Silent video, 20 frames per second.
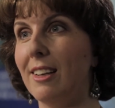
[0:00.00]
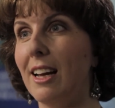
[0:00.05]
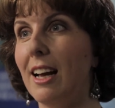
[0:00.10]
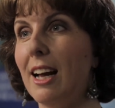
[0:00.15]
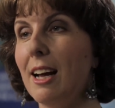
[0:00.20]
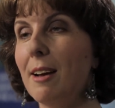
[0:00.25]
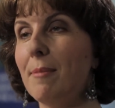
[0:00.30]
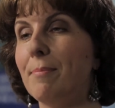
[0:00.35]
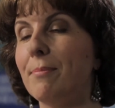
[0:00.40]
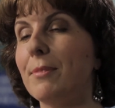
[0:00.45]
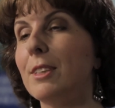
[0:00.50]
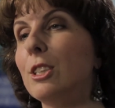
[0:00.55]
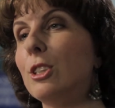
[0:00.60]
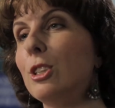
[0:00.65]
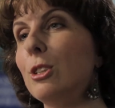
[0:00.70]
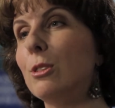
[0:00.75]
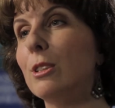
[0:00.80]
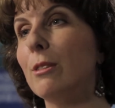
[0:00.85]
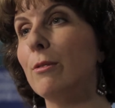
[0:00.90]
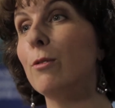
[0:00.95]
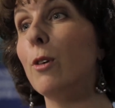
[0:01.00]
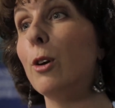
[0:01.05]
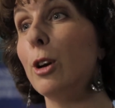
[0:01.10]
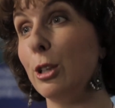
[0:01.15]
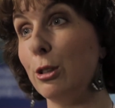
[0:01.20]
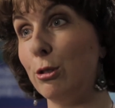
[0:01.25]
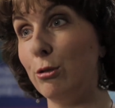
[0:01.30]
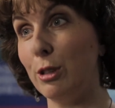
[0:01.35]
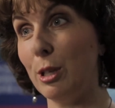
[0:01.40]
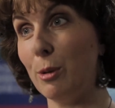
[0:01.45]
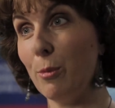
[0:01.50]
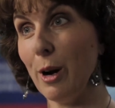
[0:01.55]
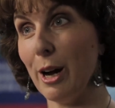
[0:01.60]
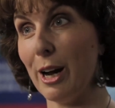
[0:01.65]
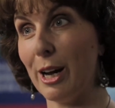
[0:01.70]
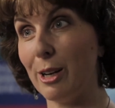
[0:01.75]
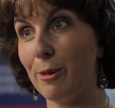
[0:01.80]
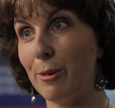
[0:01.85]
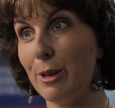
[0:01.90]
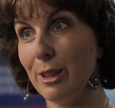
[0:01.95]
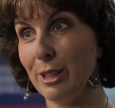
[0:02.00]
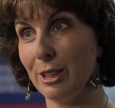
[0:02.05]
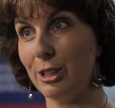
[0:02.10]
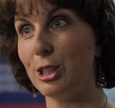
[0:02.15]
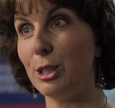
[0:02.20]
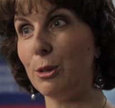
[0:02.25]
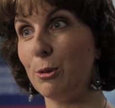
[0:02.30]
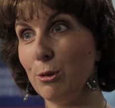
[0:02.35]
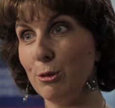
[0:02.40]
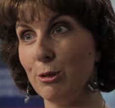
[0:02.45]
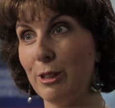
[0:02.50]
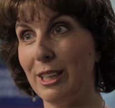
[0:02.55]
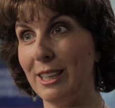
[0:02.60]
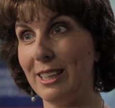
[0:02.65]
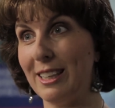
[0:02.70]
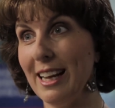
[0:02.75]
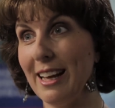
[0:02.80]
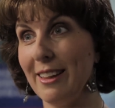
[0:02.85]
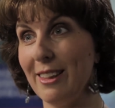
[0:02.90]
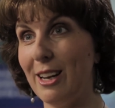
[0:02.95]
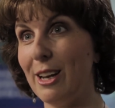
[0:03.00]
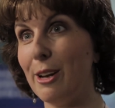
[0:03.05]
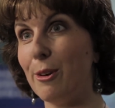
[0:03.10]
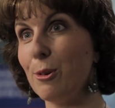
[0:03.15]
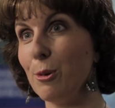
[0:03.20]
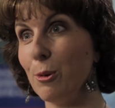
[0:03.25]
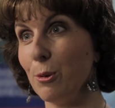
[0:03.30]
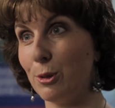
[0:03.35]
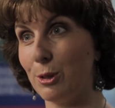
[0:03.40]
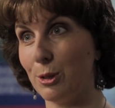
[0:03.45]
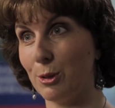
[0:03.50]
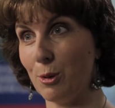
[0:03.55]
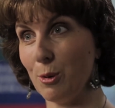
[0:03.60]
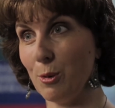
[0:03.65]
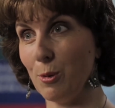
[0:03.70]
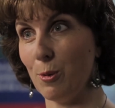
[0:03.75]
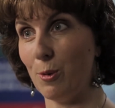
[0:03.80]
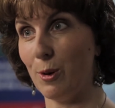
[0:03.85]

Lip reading: to do some voluntary work with the children at the local school.